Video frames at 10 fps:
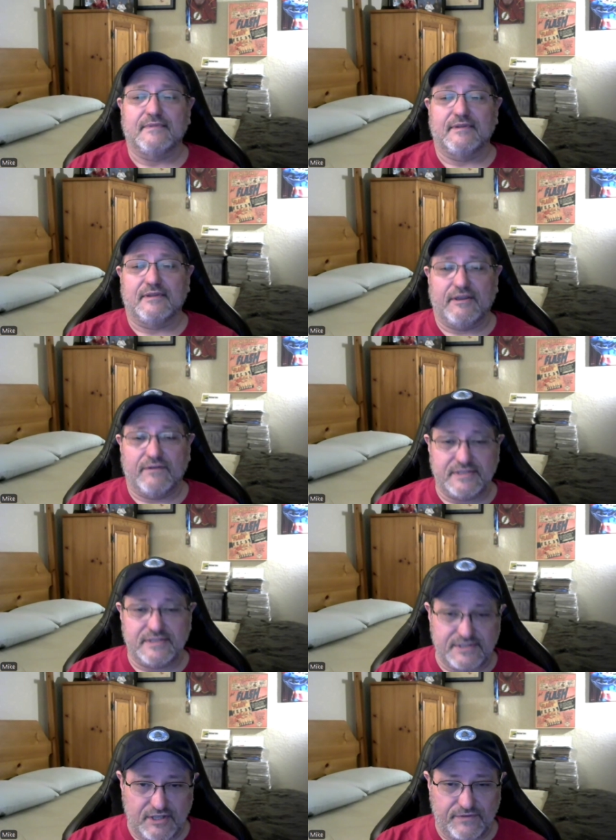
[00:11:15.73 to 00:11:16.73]
there is a
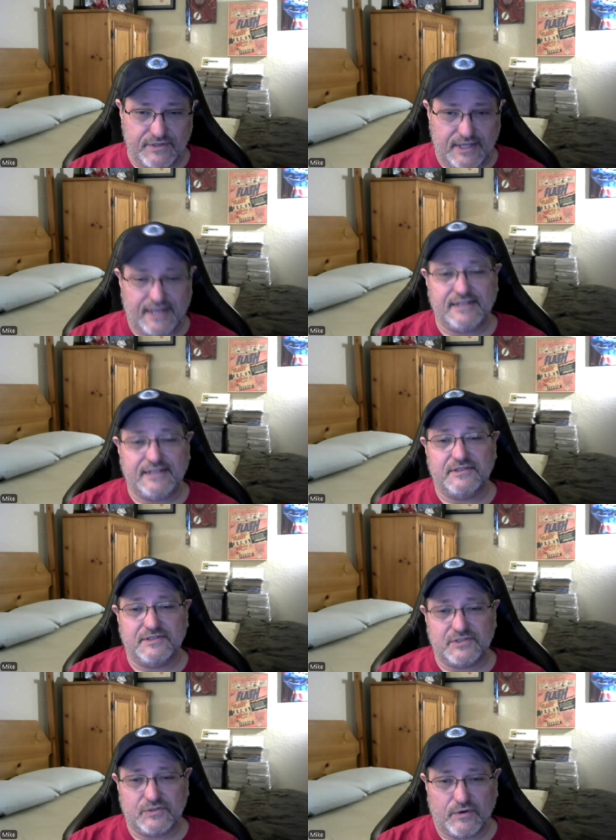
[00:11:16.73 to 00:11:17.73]
silver lining to the
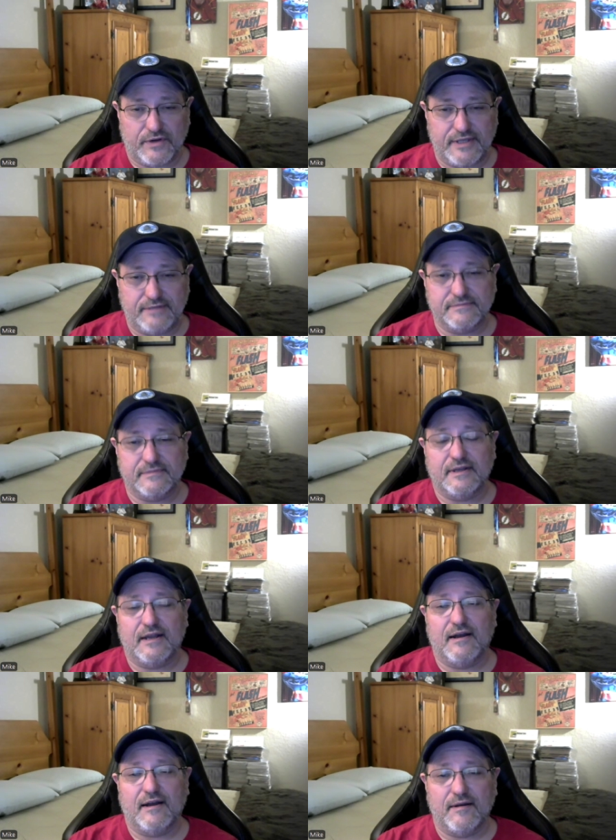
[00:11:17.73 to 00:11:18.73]
story.
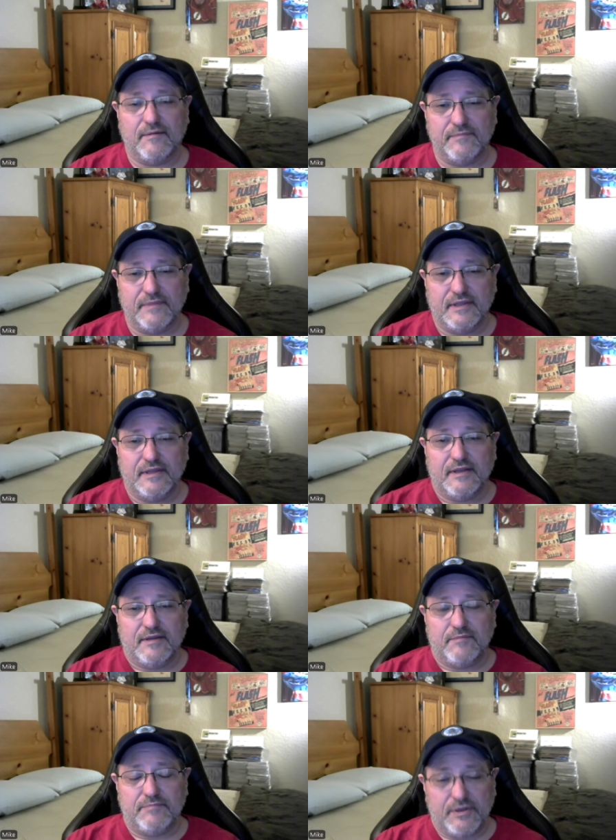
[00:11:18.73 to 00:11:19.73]
Um,
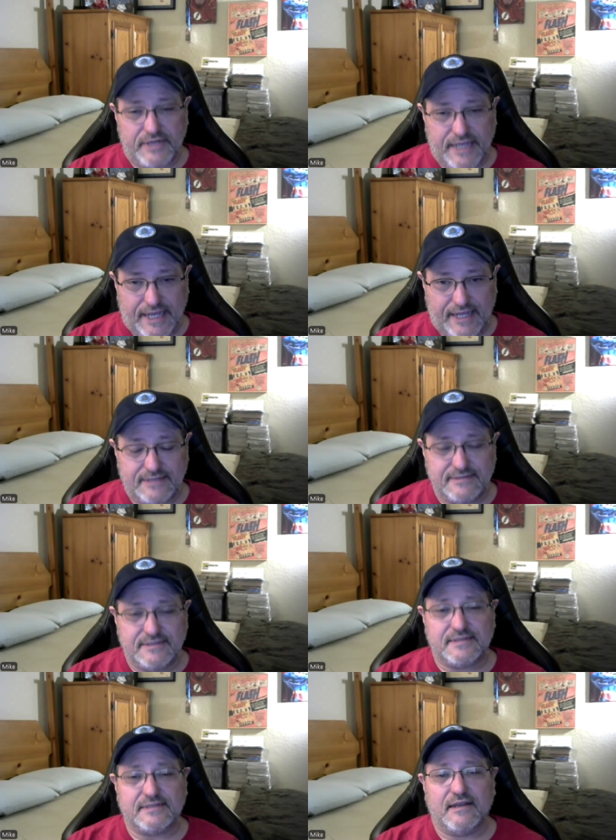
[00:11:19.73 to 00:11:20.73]
Bill
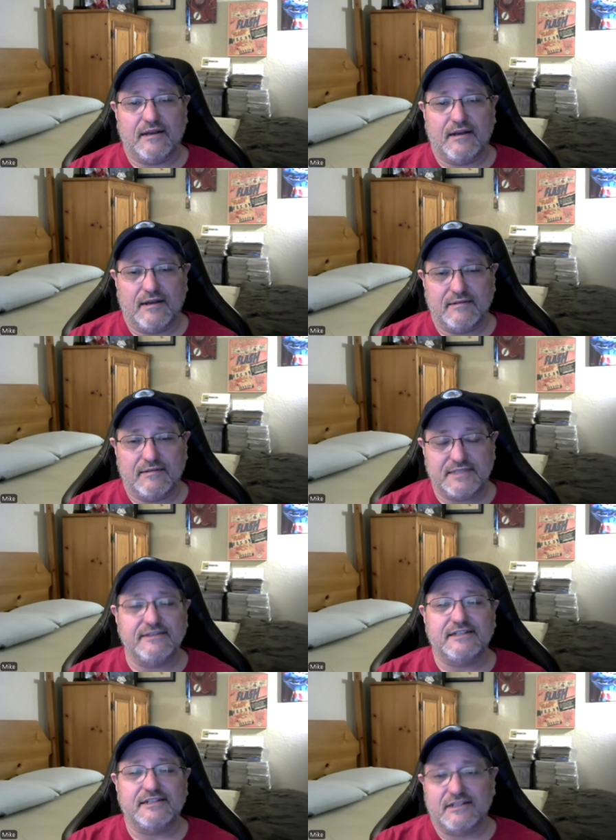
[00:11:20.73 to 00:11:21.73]
Gaines, seeing
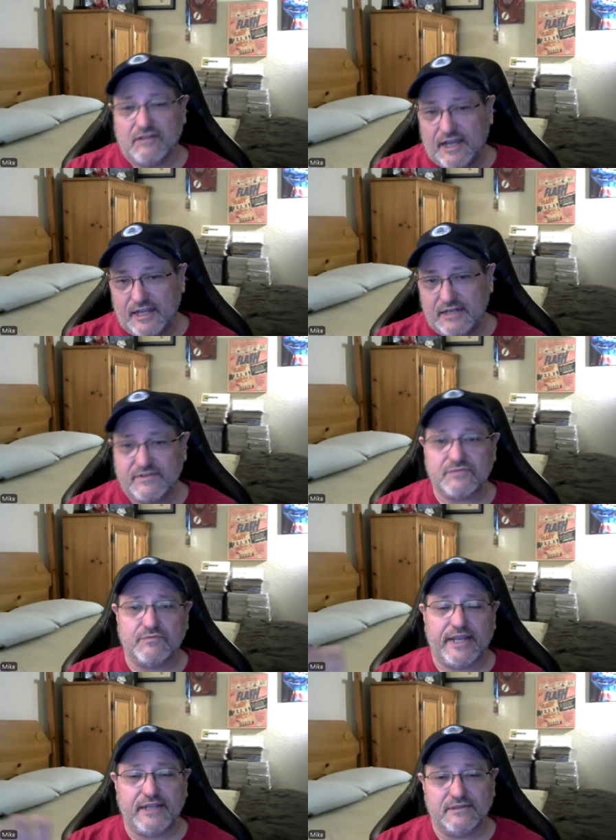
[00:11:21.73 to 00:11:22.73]
the decline of his
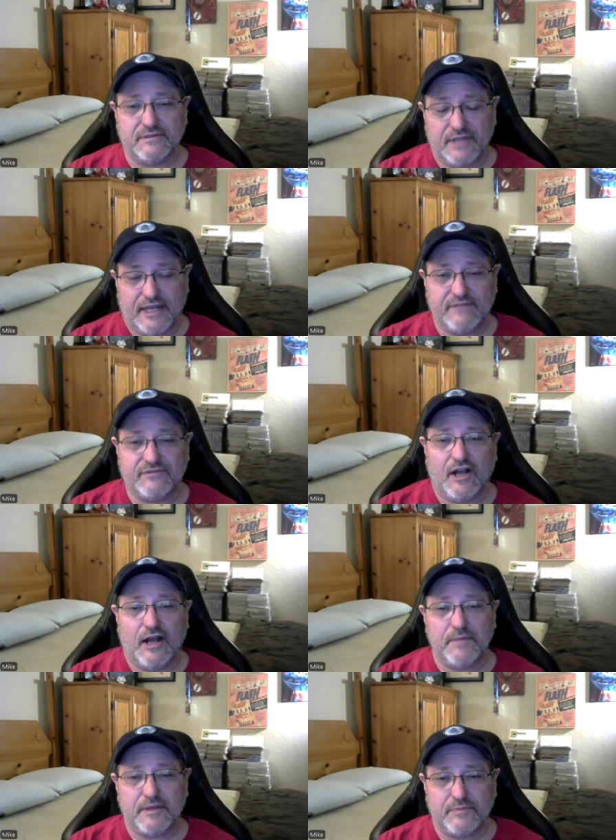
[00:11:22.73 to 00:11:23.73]
regular line of
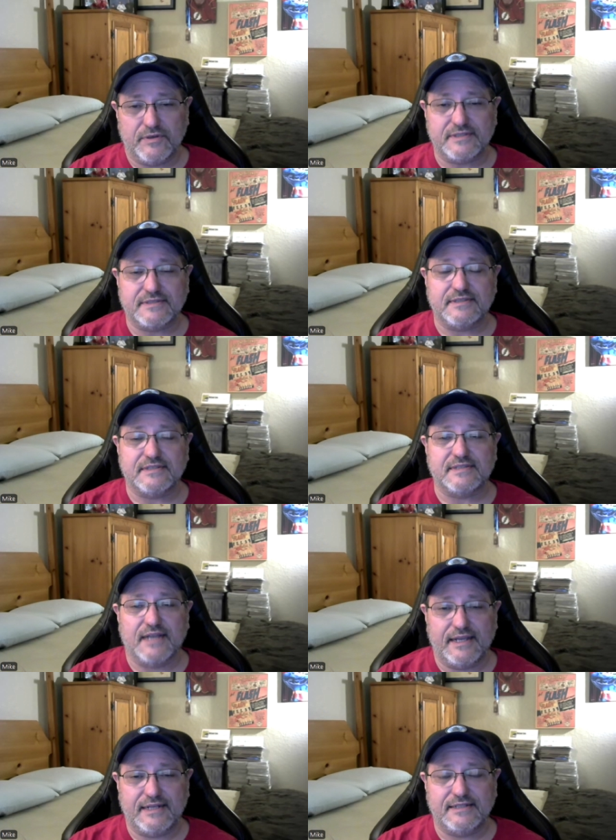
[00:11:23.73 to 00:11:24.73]
comic books,
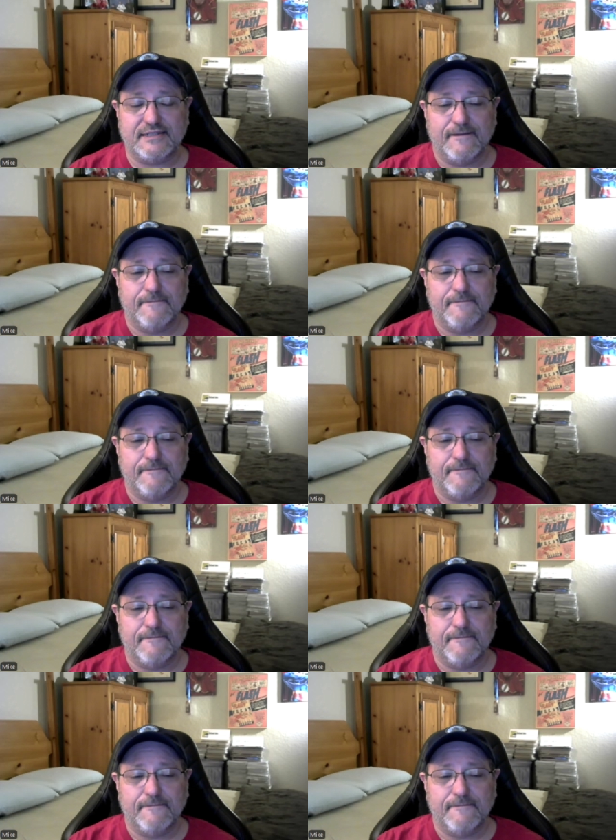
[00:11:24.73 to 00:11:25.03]
decided